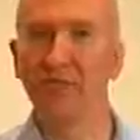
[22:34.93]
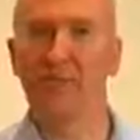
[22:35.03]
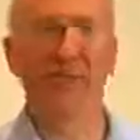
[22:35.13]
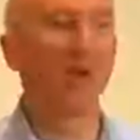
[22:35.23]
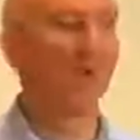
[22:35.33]

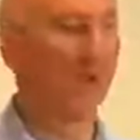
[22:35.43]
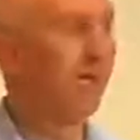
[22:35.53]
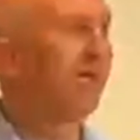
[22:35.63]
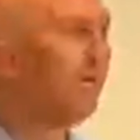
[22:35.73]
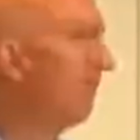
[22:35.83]
shop,
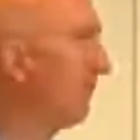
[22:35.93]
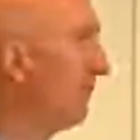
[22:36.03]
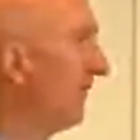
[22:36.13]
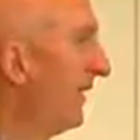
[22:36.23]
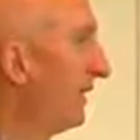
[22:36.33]
we need to be
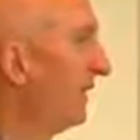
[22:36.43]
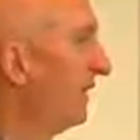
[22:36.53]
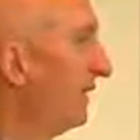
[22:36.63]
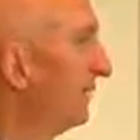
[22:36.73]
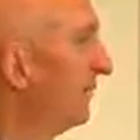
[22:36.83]

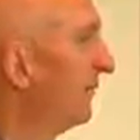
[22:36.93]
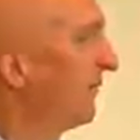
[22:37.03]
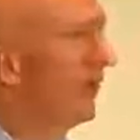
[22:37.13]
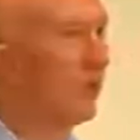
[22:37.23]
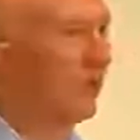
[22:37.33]
professionals.
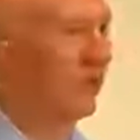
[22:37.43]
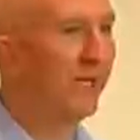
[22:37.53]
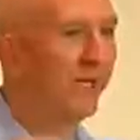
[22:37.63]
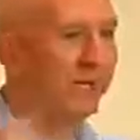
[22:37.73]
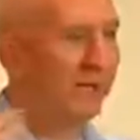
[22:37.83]

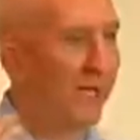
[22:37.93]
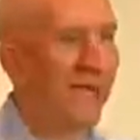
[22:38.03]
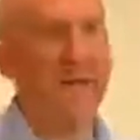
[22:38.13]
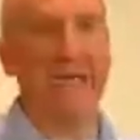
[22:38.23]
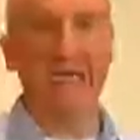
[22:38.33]
We need
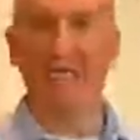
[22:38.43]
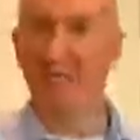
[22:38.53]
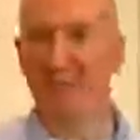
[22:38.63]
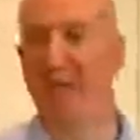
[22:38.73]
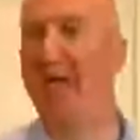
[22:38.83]
to act
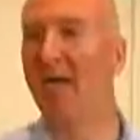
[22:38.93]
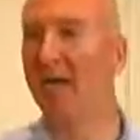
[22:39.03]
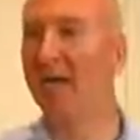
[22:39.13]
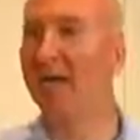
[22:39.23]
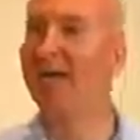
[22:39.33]

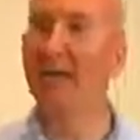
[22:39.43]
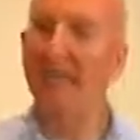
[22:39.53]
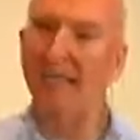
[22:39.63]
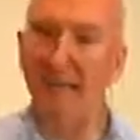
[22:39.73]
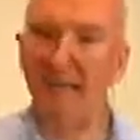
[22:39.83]
empowered.
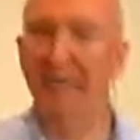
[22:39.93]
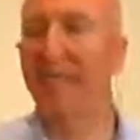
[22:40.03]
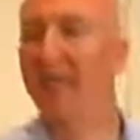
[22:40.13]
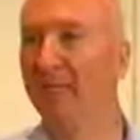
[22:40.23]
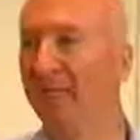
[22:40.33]
We need to
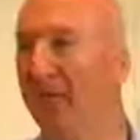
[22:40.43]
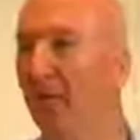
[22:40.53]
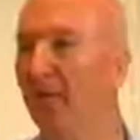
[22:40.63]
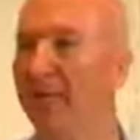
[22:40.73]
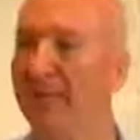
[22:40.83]
be
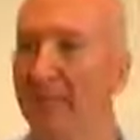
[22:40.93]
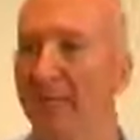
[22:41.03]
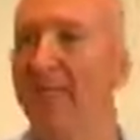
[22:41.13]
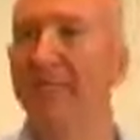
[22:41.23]
empowered to make